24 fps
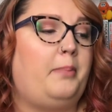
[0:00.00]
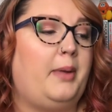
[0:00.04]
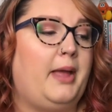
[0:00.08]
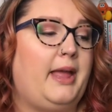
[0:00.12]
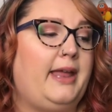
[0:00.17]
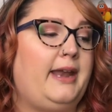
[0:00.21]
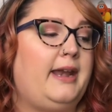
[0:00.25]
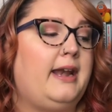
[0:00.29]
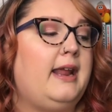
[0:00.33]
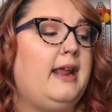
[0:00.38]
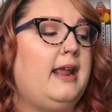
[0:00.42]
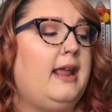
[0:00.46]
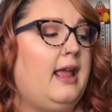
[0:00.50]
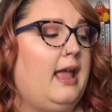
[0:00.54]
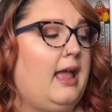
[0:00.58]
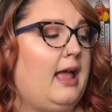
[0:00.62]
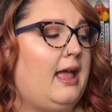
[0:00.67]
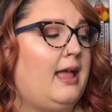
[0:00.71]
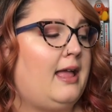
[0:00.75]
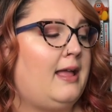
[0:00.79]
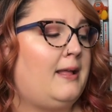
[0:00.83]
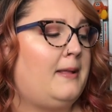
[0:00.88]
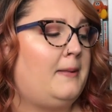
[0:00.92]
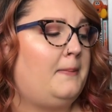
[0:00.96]
But
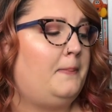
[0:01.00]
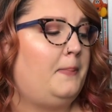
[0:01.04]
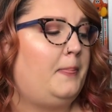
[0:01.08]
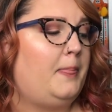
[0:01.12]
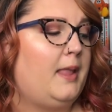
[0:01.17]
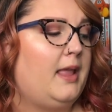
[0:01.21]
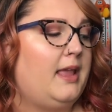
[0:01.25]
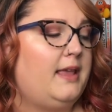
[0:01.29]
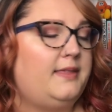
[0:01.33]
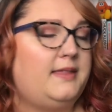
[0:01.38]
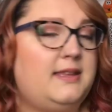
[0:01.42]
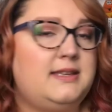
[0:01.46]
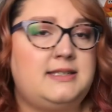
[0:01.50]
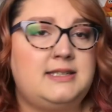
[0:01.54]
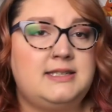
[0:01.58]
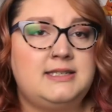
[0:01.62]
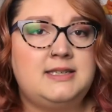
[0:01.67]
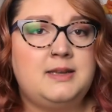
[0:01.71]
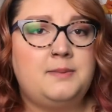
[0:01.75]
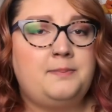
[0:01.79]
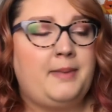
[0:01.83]
um, this is